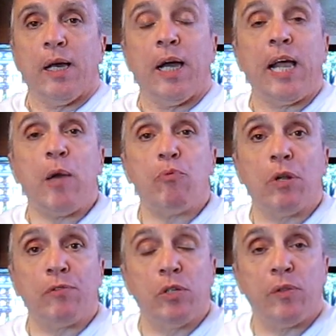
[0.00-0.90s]
In
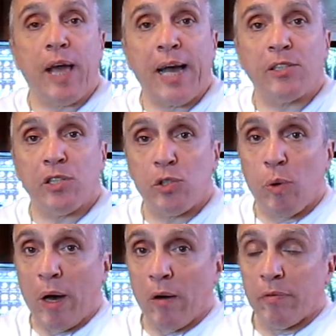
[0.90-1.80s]
April of
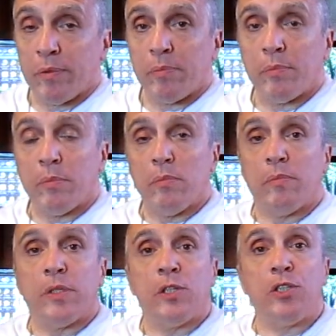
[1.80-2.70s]
2012,
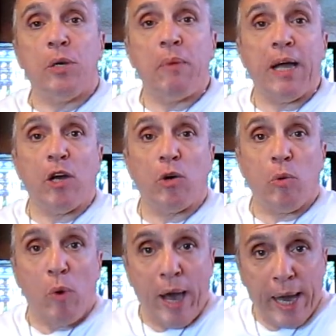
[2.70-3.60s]
she made her
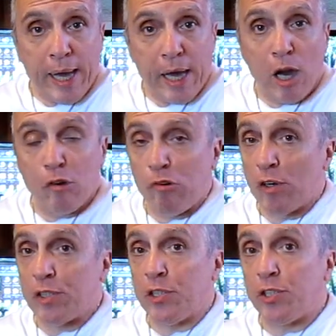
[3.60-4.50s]
way
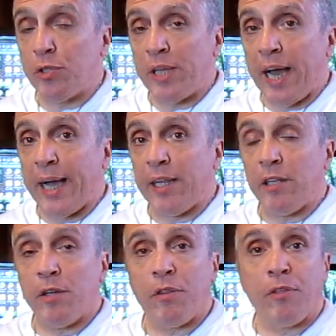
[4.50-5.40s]
across the
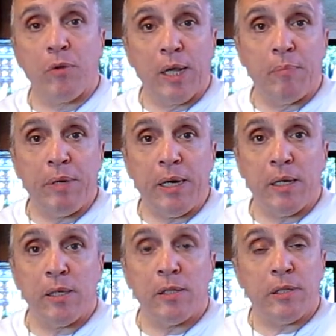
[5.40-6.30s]
Sudan through
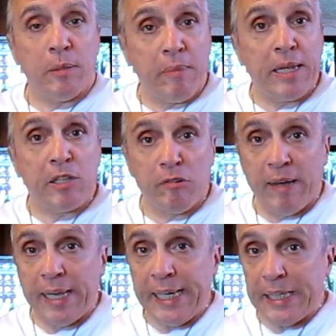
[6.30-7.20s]
Libya to the
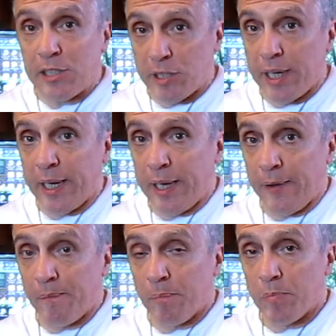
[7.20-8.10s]
Mediterranean Sea,
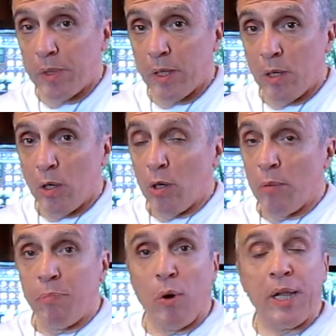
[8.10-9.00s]

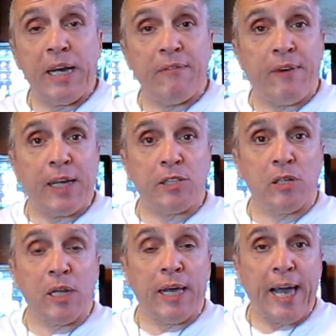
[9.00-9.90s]
boarding a
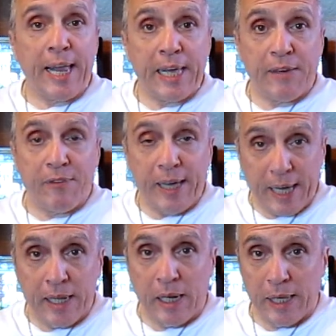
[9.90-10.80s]
vessel heading for
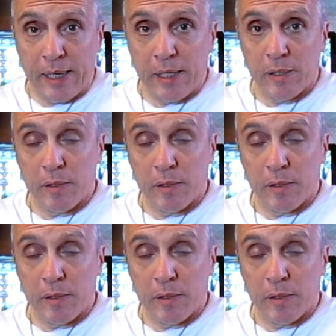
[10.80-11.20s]
Italy,